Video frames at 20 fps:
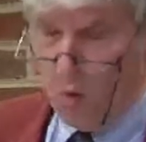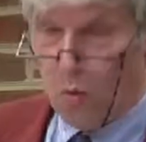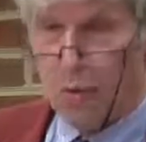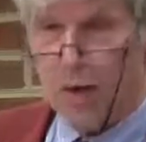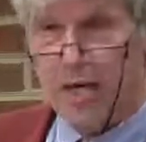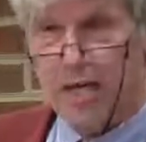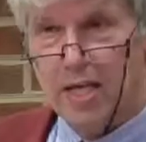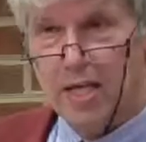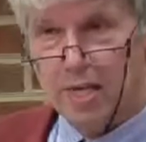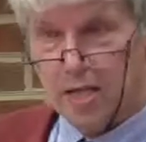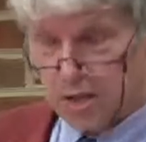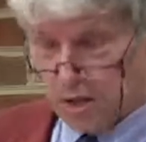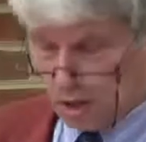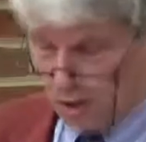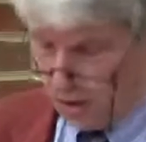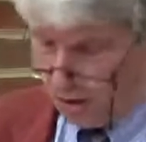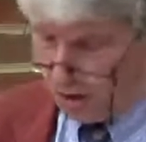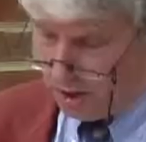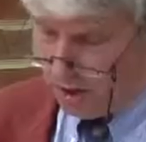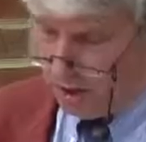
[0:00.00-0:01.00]
When he
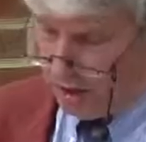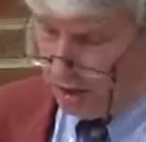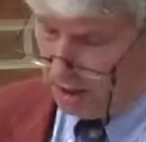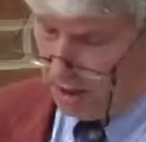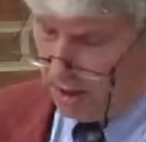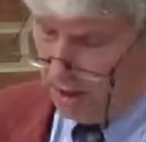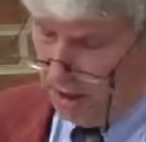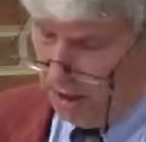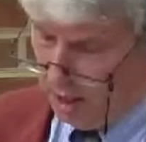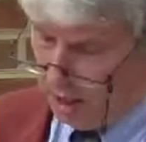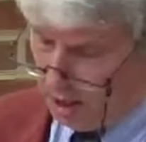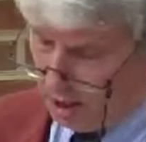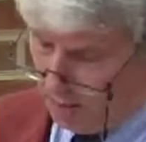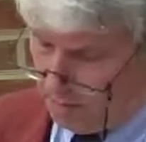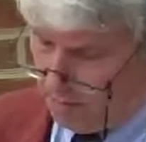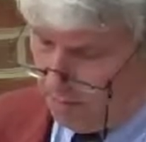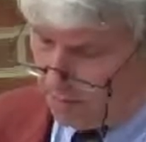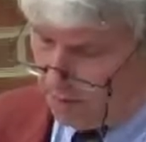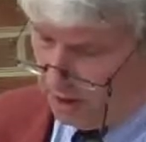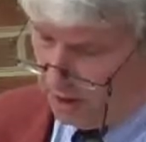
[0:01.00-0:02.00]
discusses
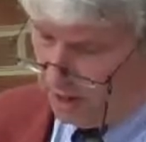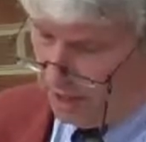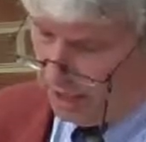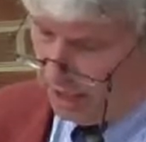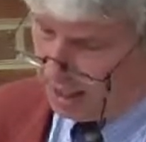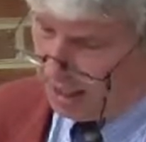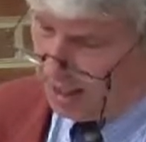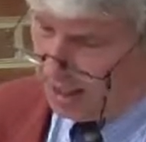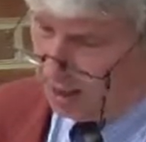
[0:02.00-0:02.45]
some of the texts